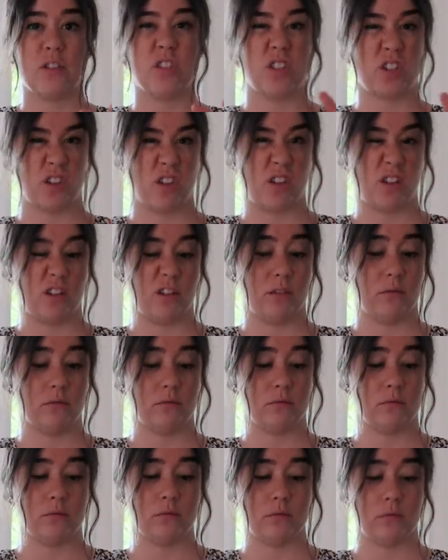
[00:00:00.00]
circle.
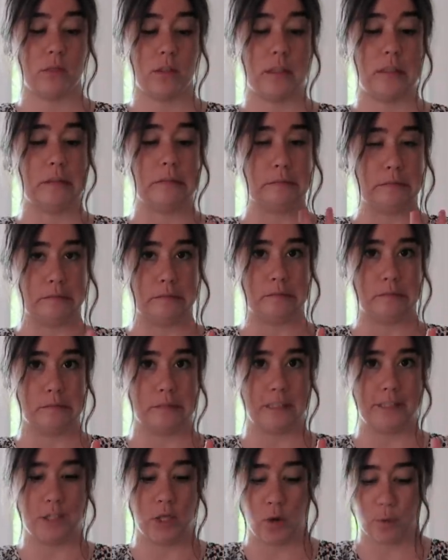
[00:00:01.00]

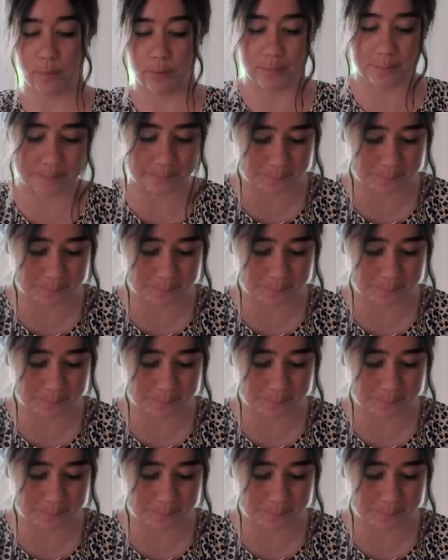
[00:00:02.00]
Let's hope.